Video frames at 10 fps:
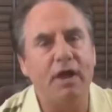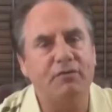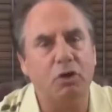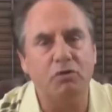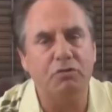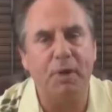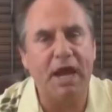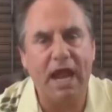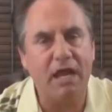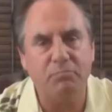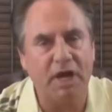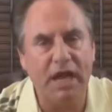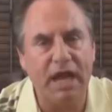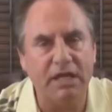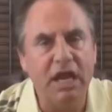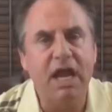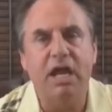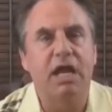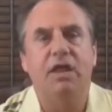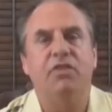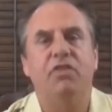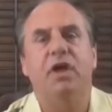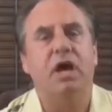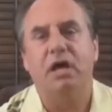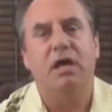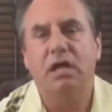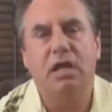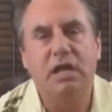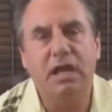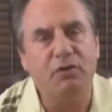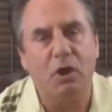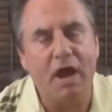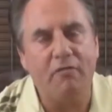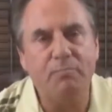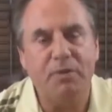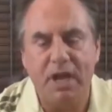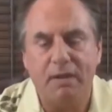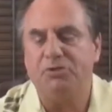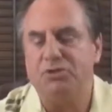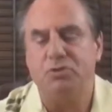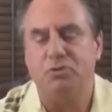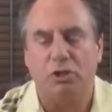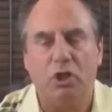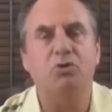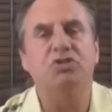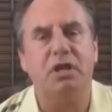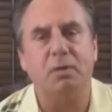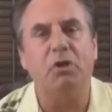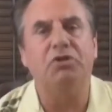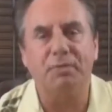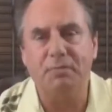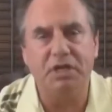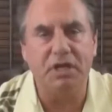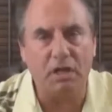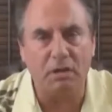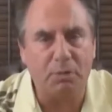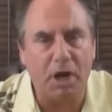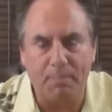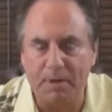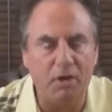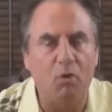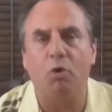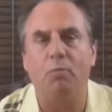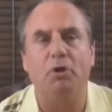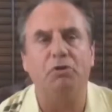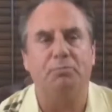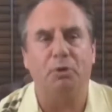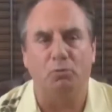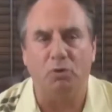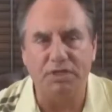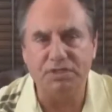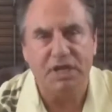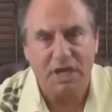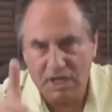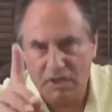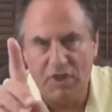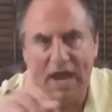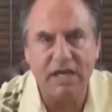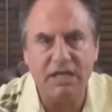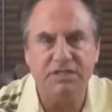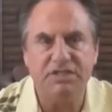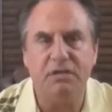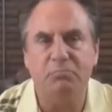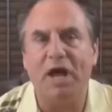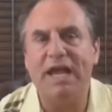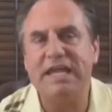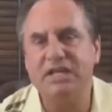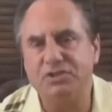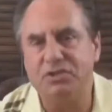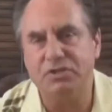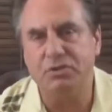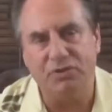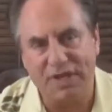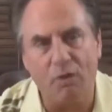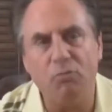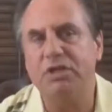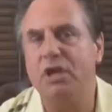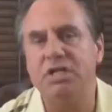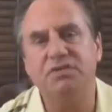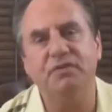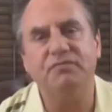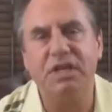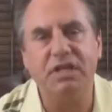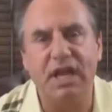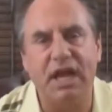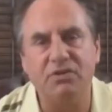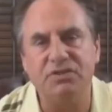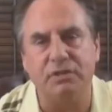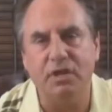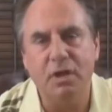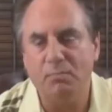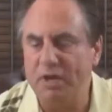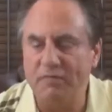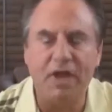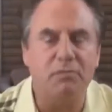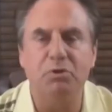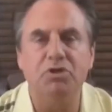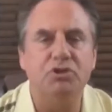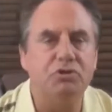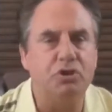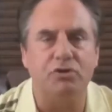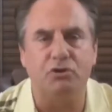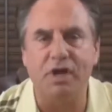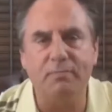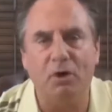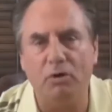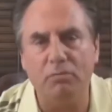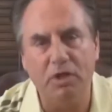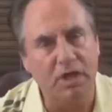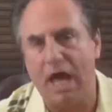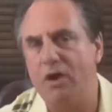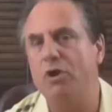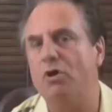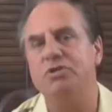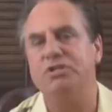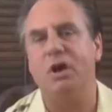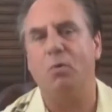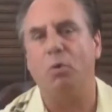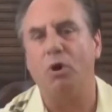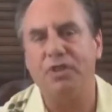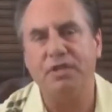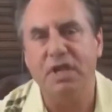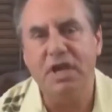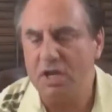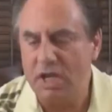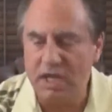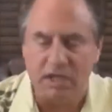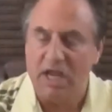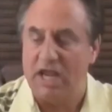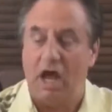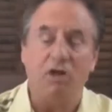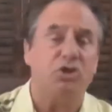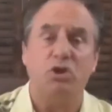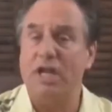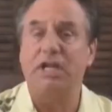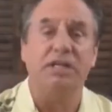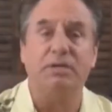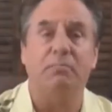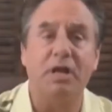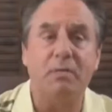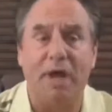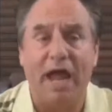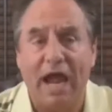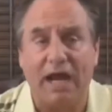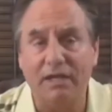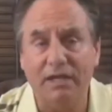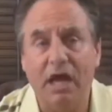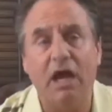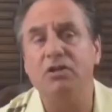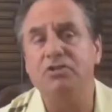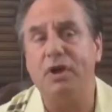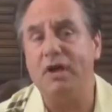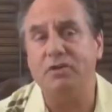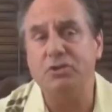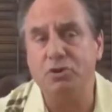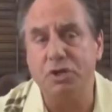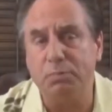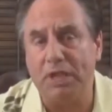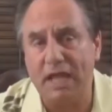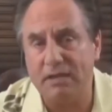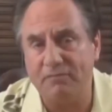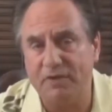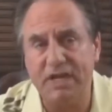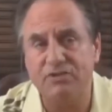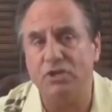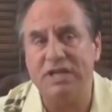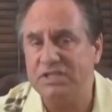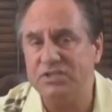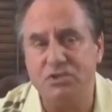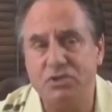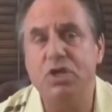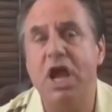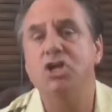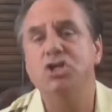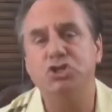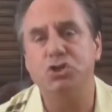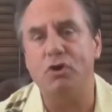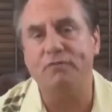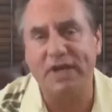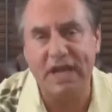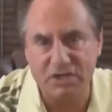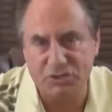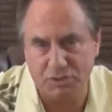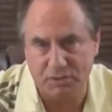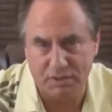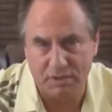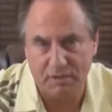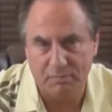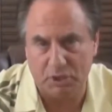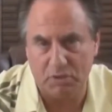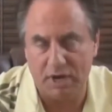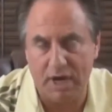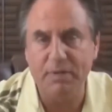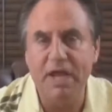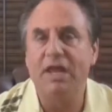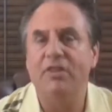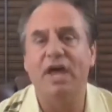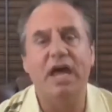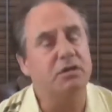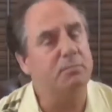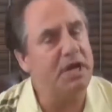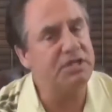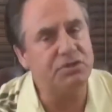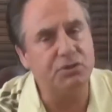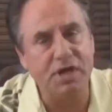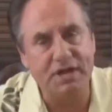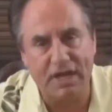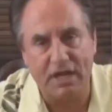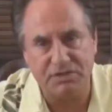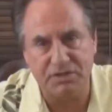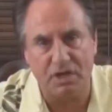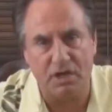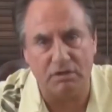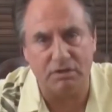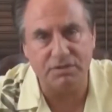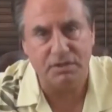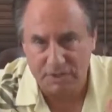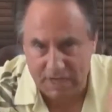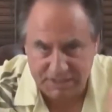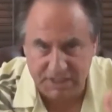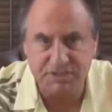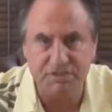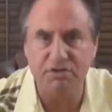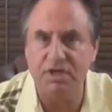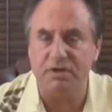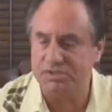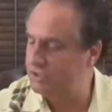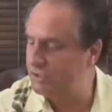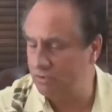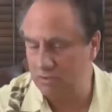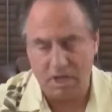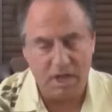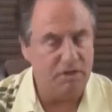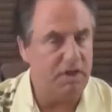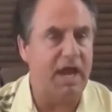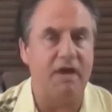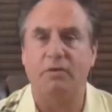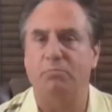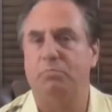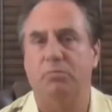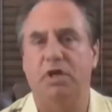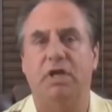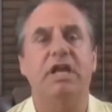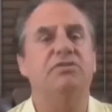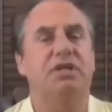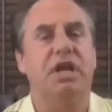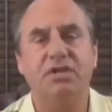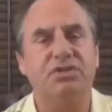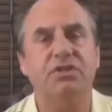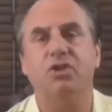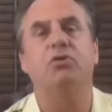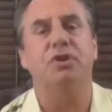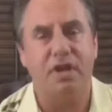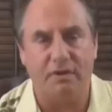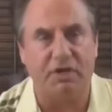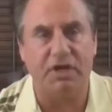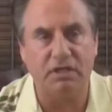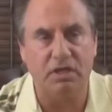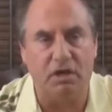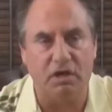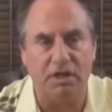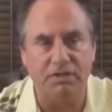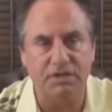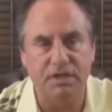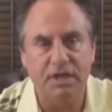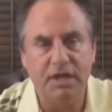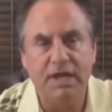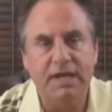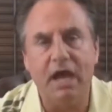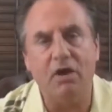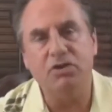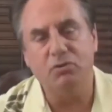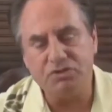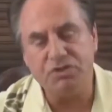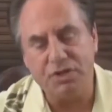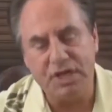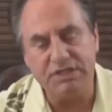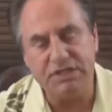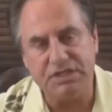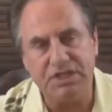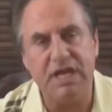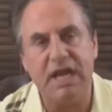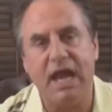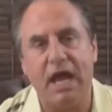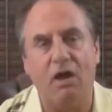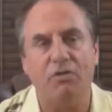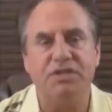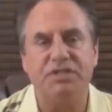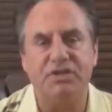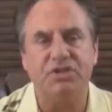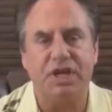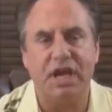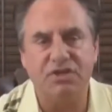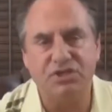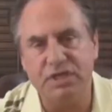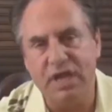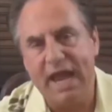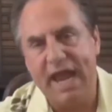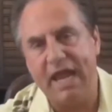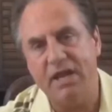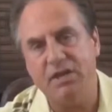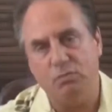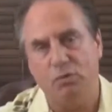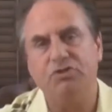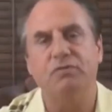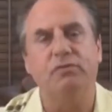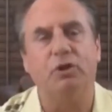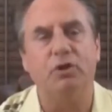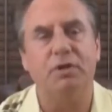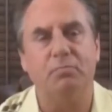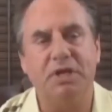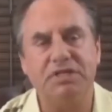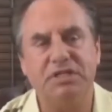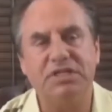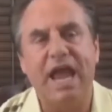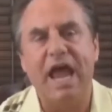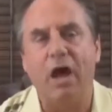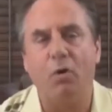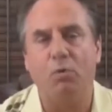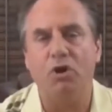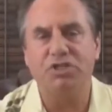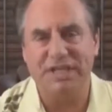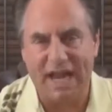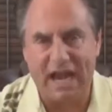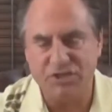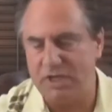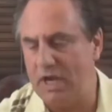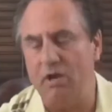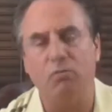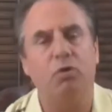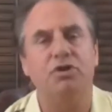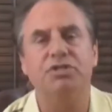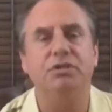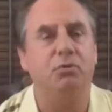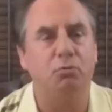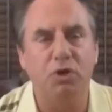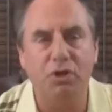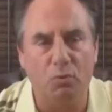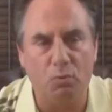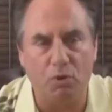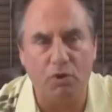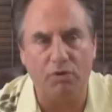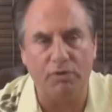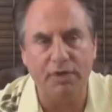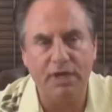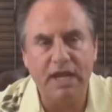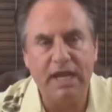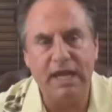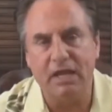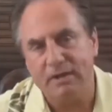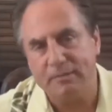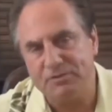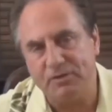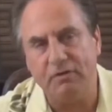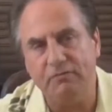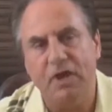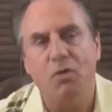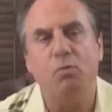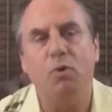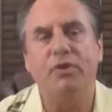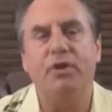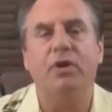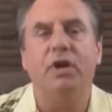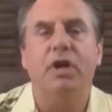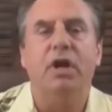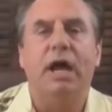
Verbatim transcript: don't have to go with my hat in my hand. Have you ever been able to close on a multi-million dollar property or multiple ones? That is in my institute. That one costs 15,000. But if that can put you in your dream home, I don't know, is that worth it? And I'll show you how to get the money back. I also have a two-year Platinum Financial Institute certification program. That commands $30,000. That takes two years and you'll have a an education you'll never get in college. Now, you also need to see how this education and what you've learned in business, how it works in action, how it works in the real world, and observe whether